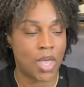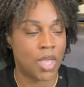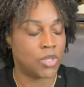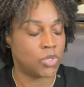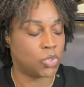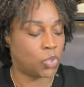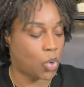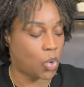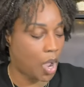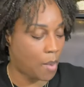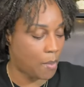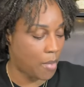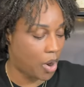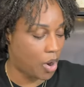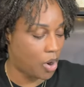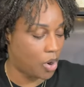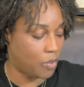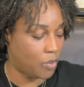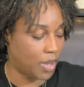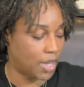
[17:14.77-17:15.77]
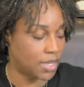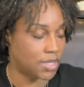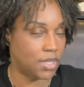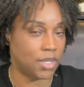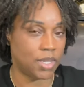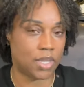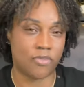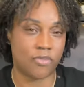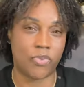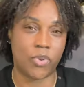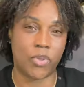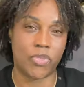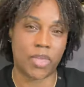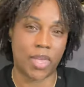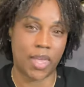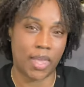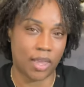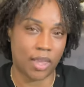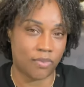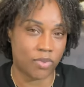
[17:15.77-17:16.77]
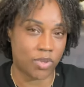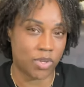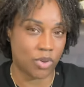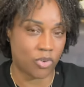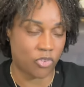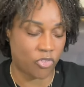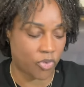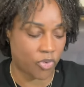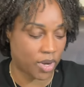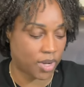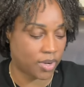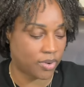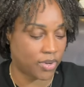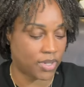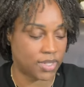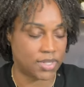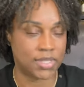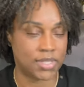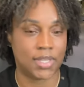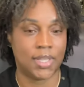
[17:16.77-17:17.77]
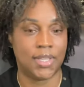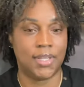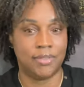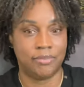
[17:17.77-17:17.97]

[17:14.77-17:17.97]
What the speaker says: So I'm always looking for the heavier fragrance.